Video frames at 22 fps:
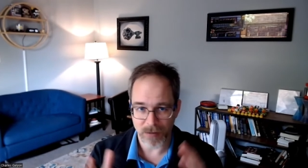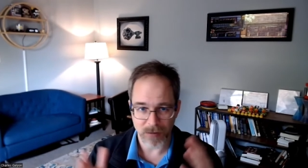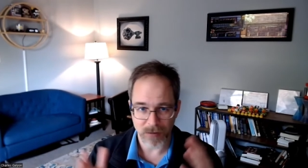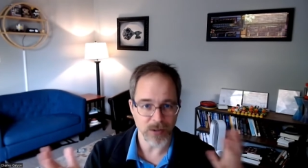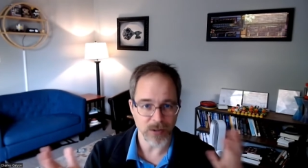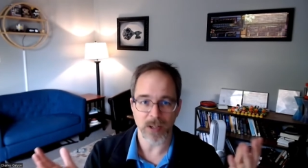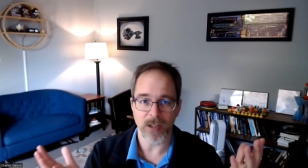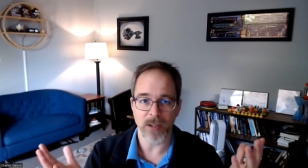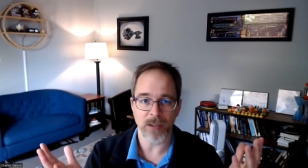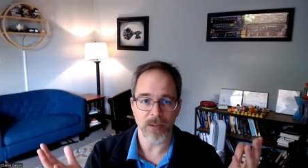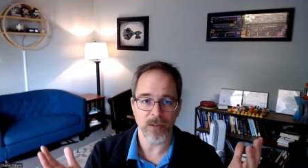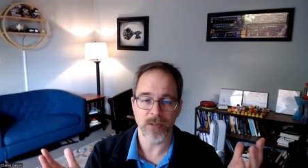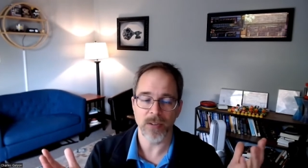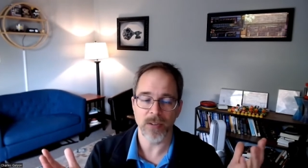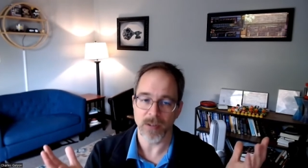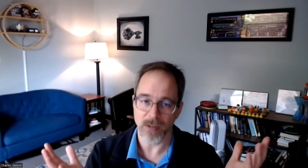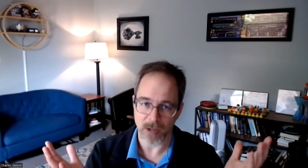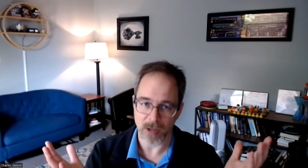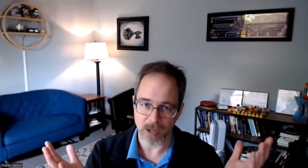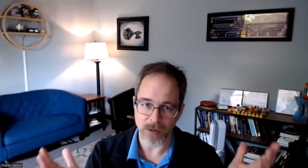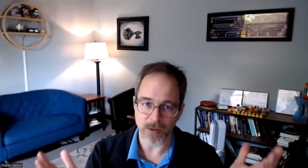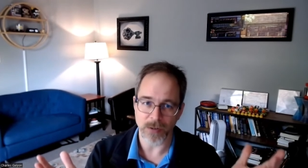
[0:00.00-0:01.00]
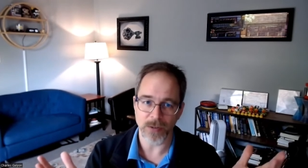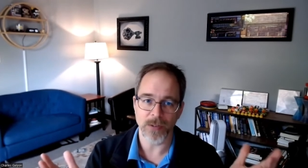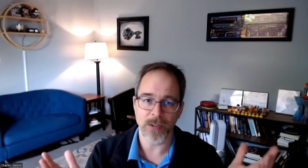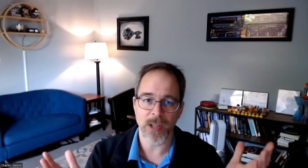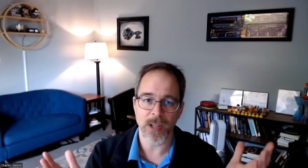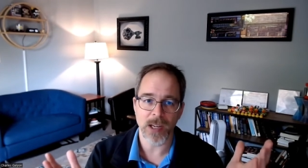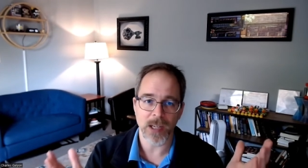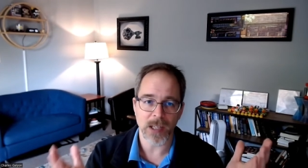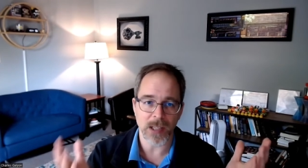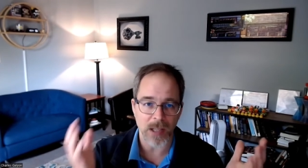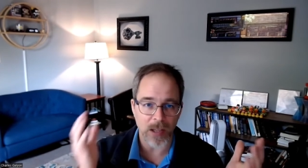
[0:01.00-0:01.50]
just
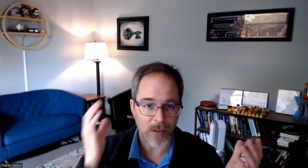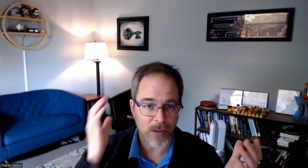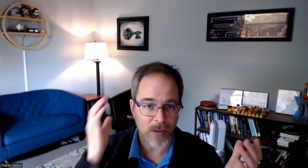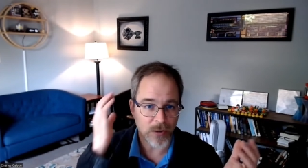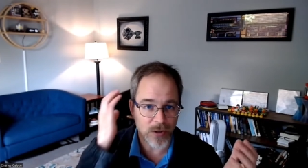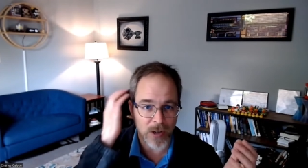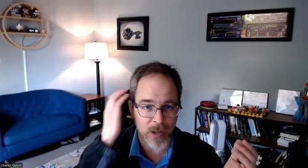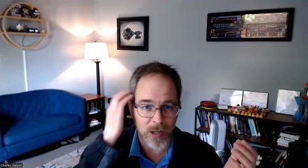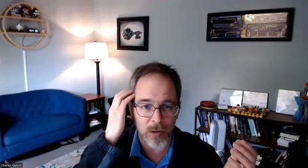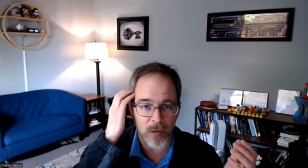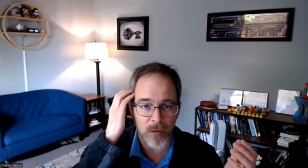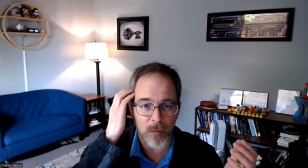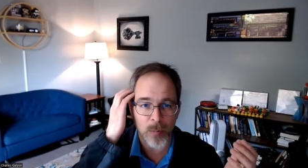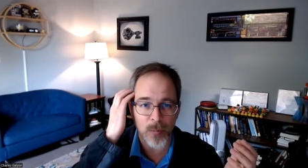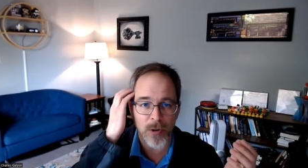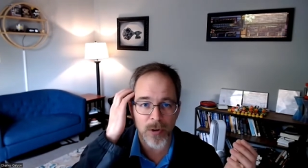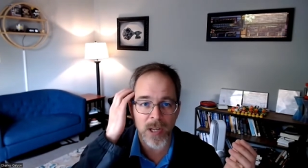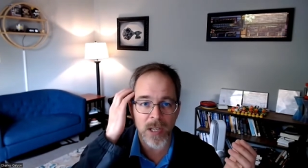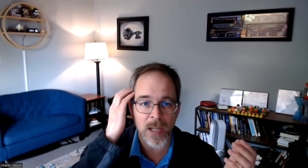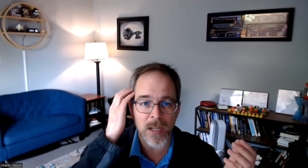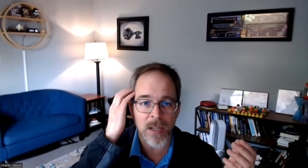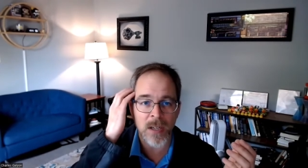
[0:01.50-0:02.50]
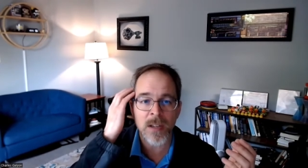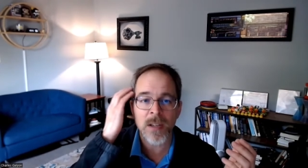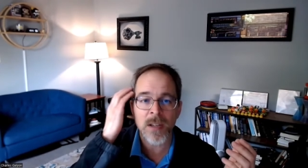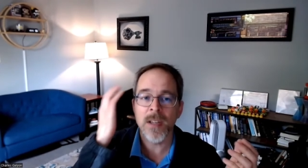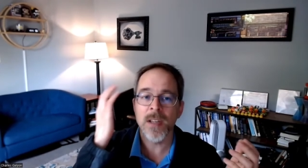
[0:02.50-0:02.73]
understanding that the child's brain